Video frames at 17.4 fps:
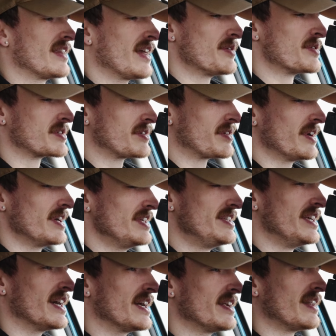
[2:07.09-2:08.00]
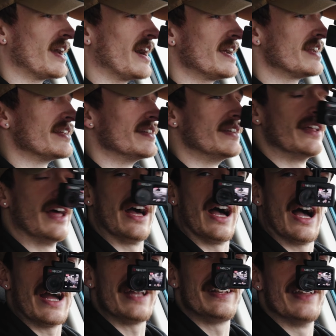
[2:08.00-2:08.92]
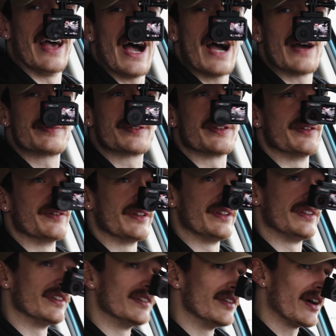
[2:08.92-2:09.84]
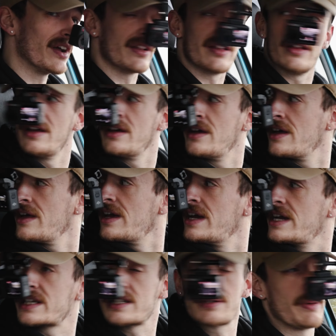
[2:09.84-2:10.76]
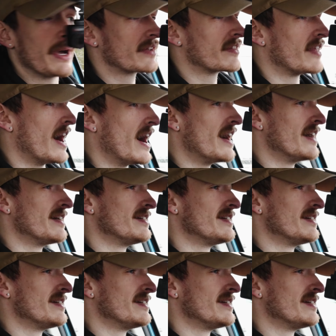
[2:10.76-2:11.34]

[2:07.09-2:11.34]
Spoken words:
That was crazy. I absolutely did not expect that.